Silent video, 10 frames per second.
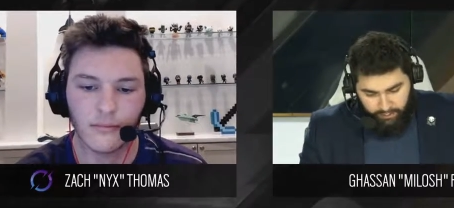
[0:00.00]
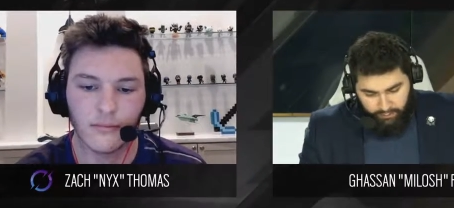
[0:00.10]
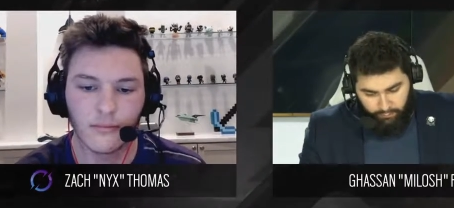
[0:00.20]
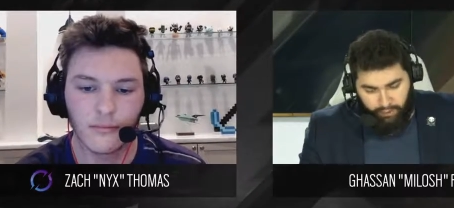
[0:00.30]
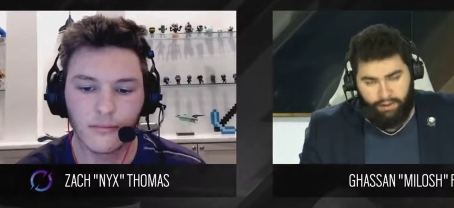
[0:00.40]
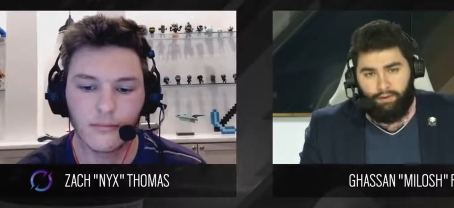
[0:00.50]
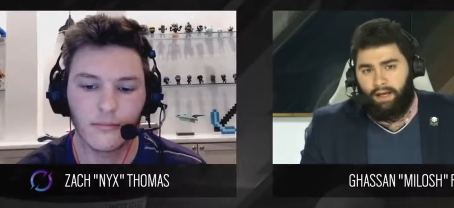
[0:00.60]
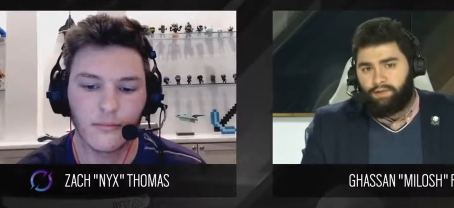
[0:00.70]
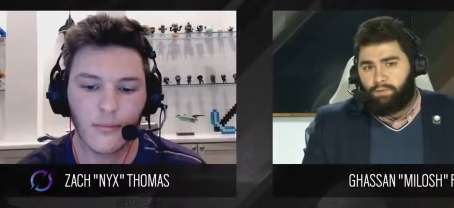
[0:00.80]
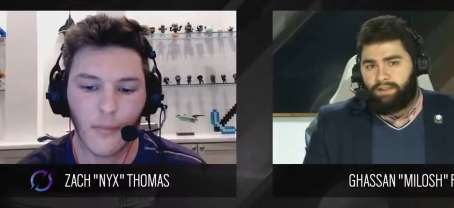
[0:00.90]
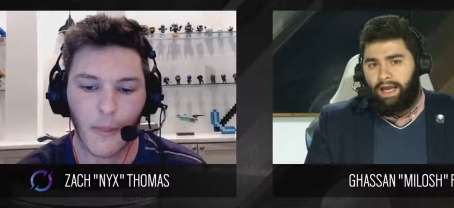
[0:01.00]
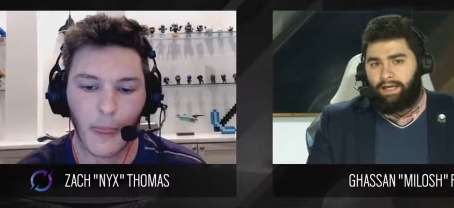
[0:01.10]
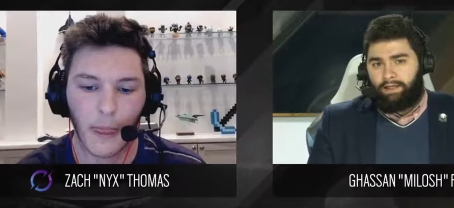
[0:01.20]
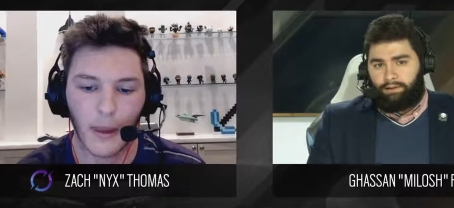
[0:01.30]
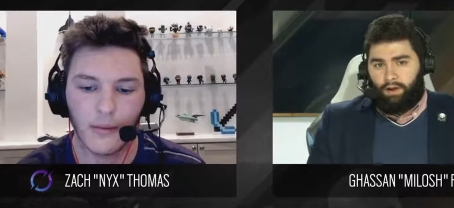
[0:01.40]
Speaker 1: when you guys were
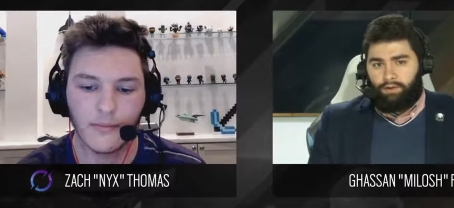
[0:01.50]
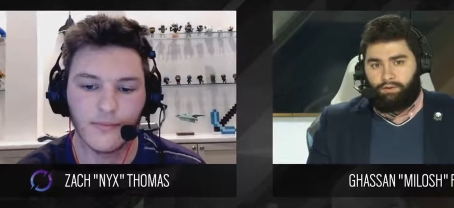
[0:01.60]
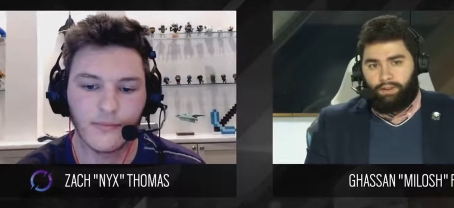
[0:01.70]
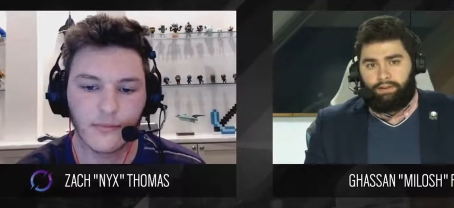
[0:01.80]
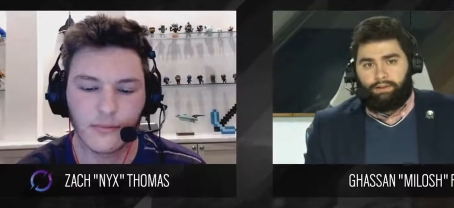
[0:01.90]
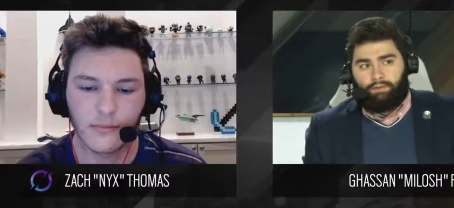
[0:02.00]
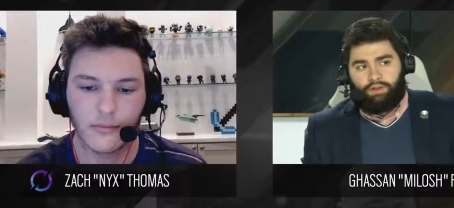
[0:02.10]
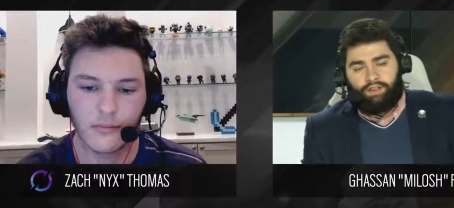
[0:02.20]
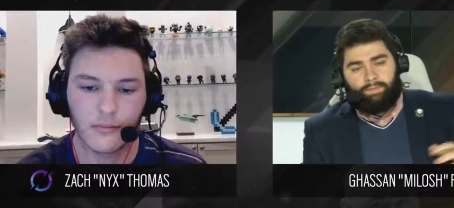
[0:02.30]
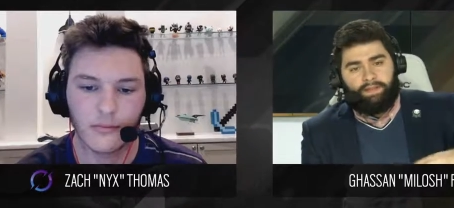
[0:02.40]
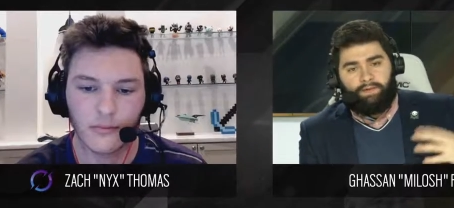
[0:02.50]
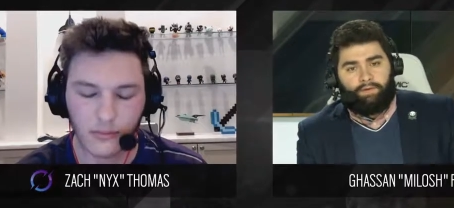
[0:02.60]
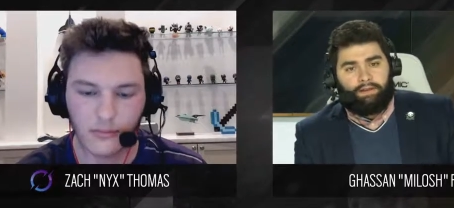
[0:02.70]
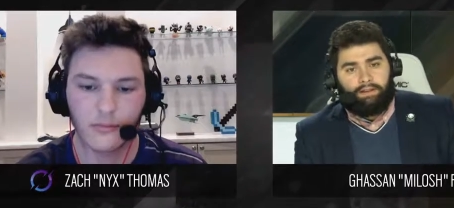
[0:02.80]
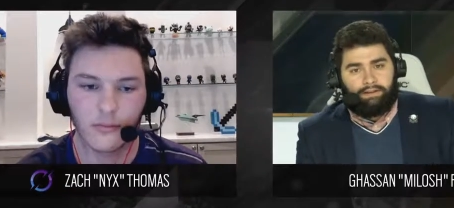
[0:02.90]
attacking laundry, there was a
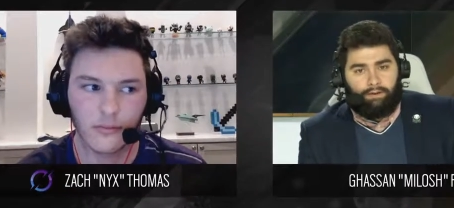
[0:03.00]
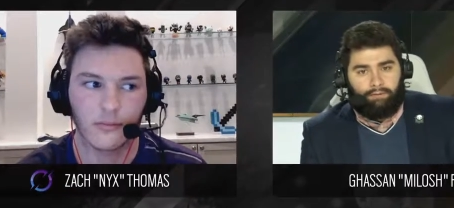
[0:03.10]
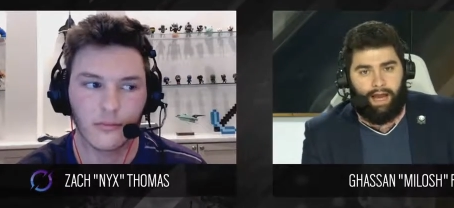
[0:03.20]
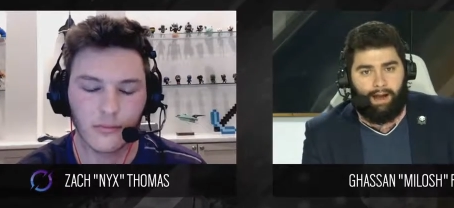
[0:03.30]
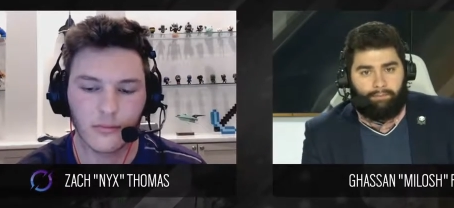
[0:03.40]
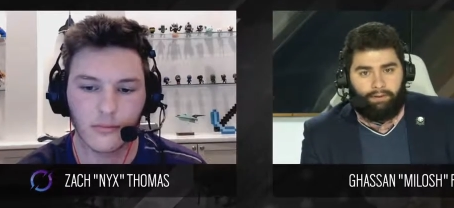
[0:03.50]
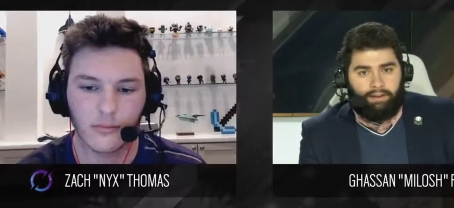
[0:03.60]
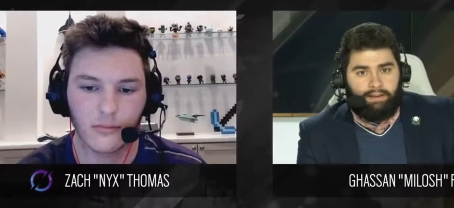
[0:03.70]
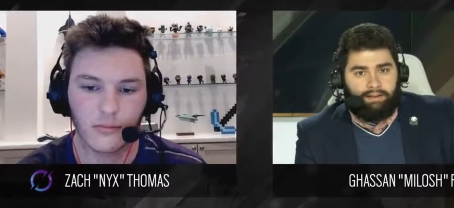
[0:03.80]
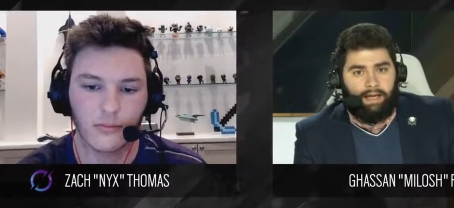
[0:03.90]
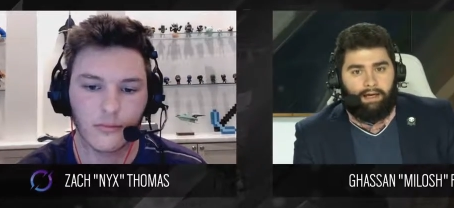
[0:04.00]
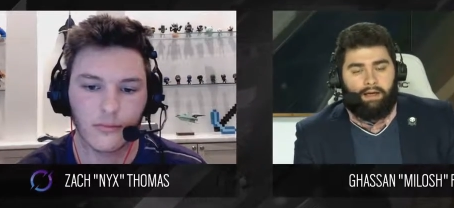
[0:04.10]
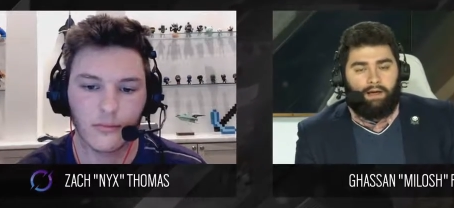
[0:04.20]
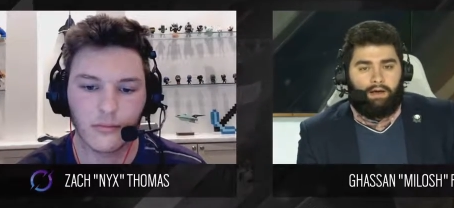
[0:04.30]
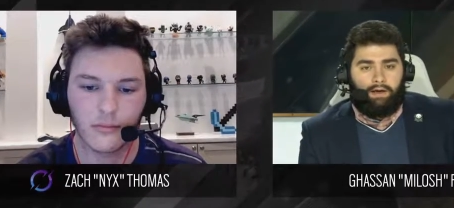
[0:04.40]
specific thing that would happen: is that
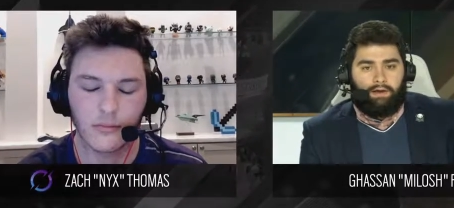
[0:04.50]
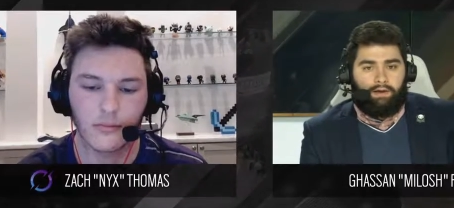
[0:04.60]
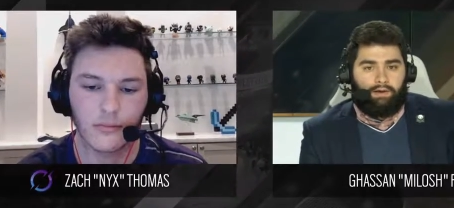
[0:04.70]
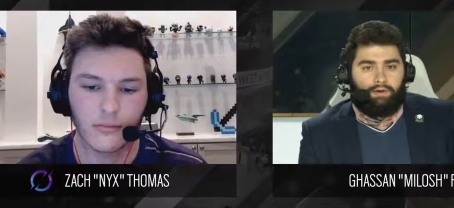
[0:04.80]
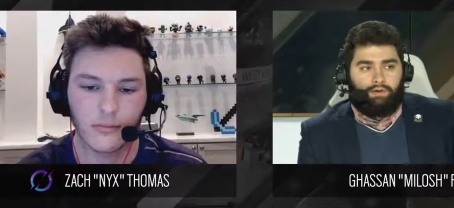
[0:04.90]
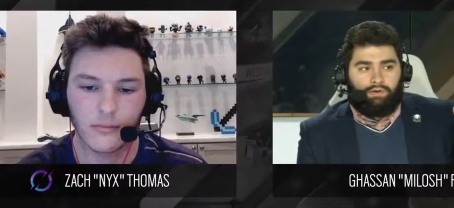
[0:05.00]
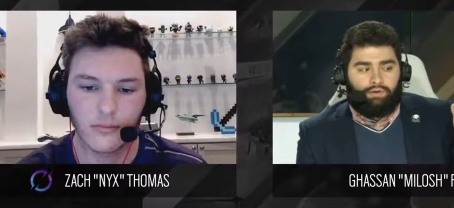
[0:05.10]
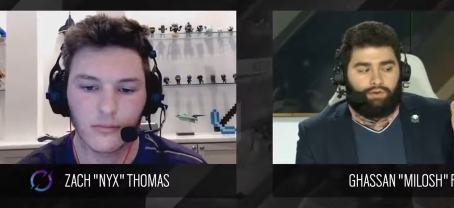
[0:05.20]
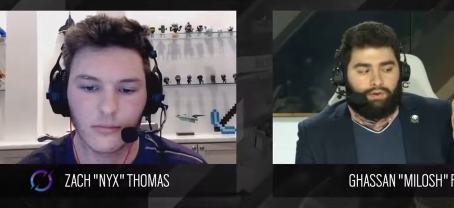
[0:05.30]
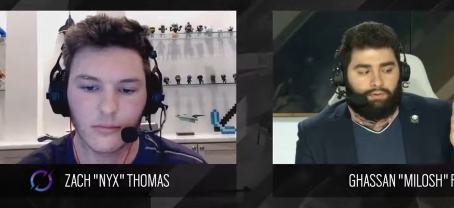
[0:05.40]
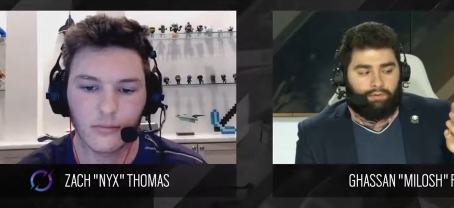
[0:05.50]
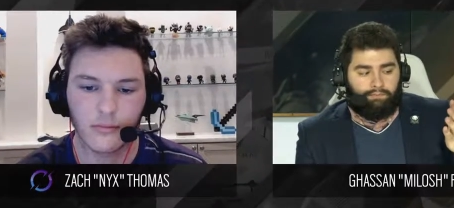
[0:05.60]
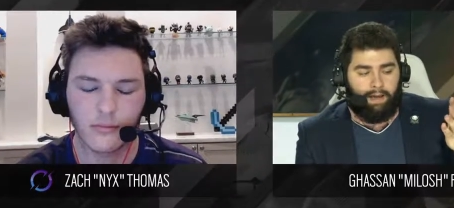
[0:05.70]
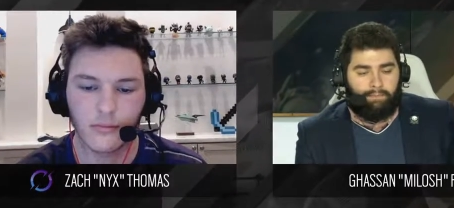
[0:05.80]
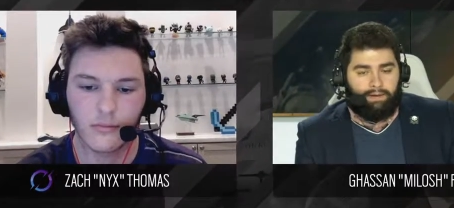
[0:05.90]
you would
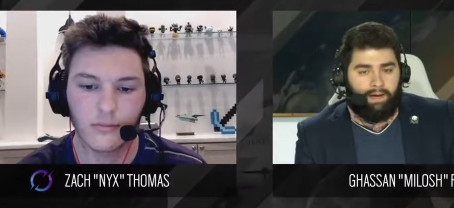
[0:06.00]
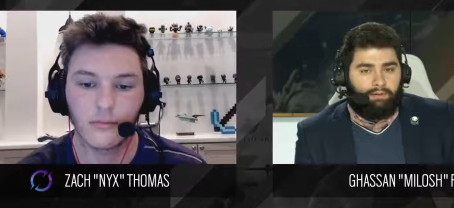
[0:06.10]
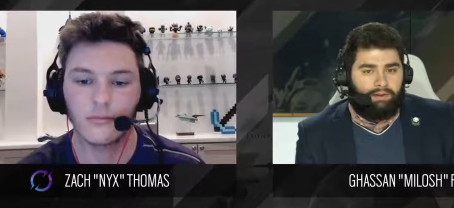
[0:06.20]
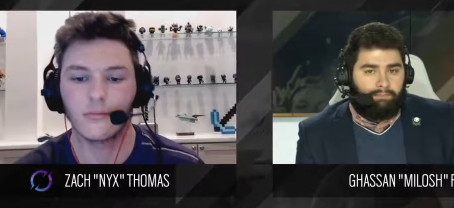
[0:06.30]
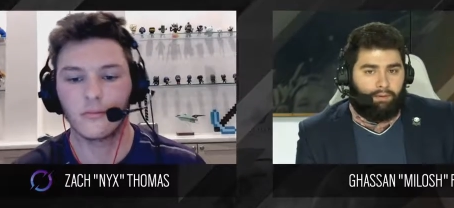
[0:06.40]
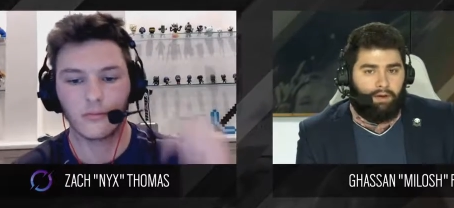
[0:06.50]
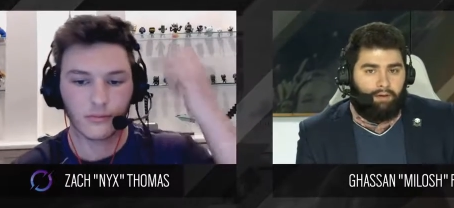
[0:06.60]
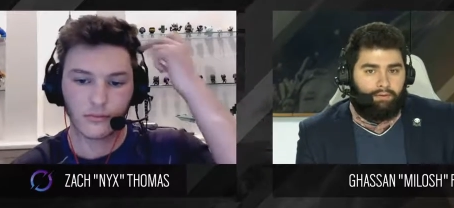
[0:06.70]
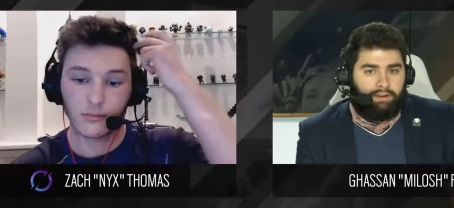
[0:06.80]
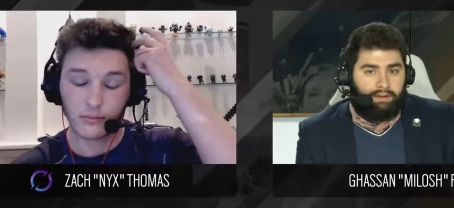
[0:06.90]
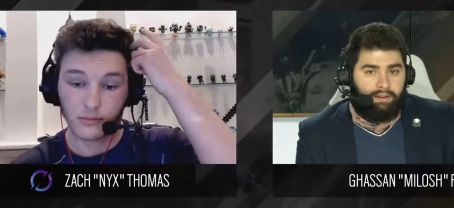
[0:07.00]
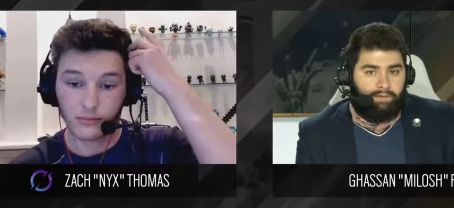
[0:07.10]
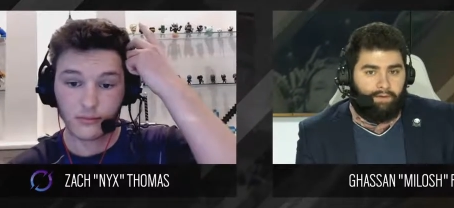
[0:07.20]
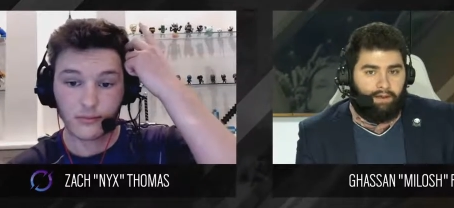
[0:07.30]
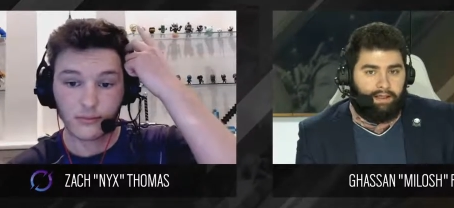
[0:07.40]
be able to burn out utility
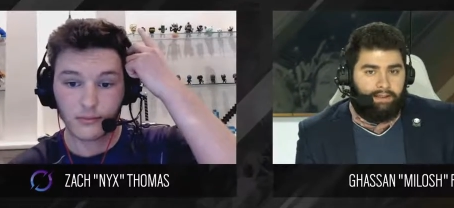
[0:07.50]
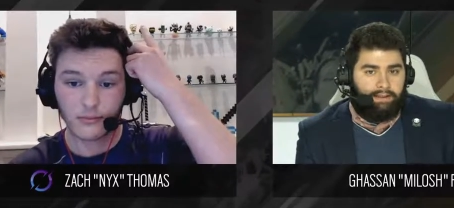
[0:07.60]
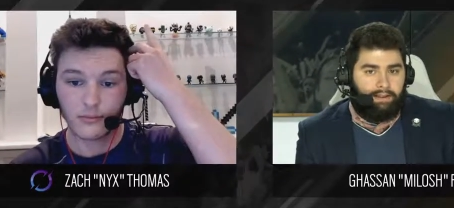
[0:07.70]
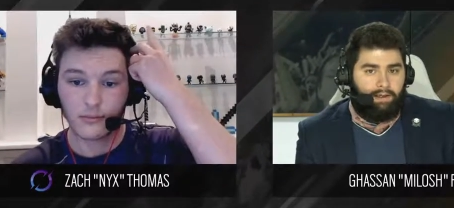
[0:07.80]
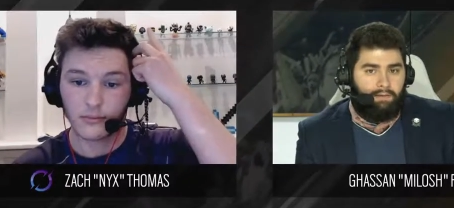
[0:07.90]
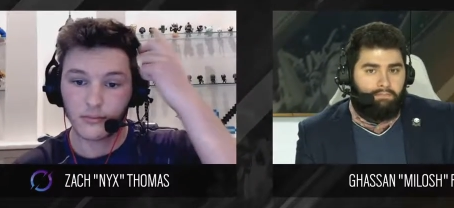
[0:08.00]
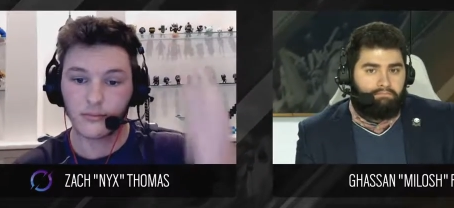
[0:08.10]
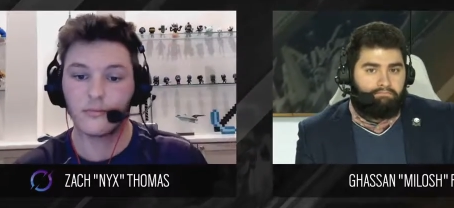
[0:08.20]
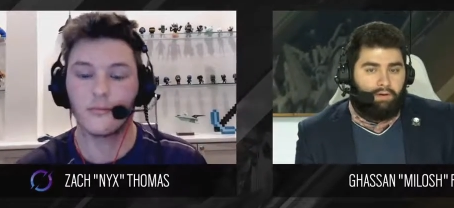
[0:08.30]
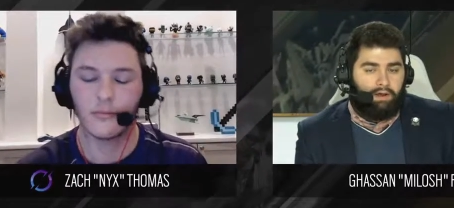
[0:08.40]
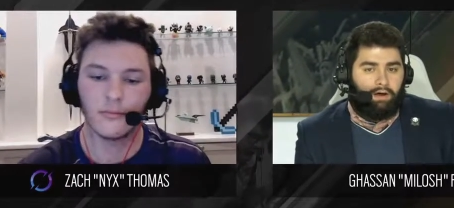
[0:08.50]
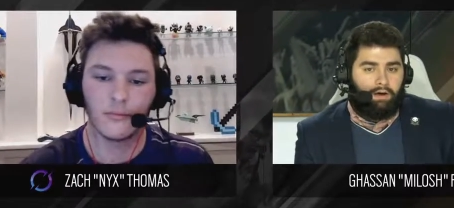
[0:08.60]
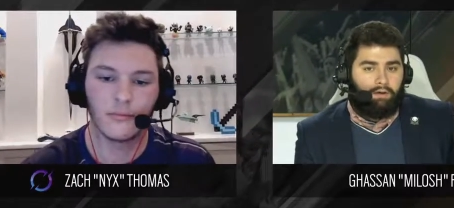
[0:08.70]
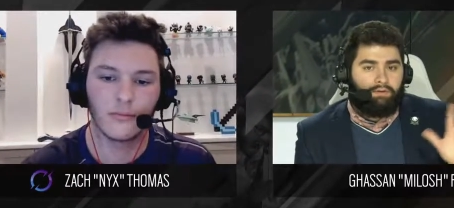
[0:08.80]
very easily, but mm -hmm.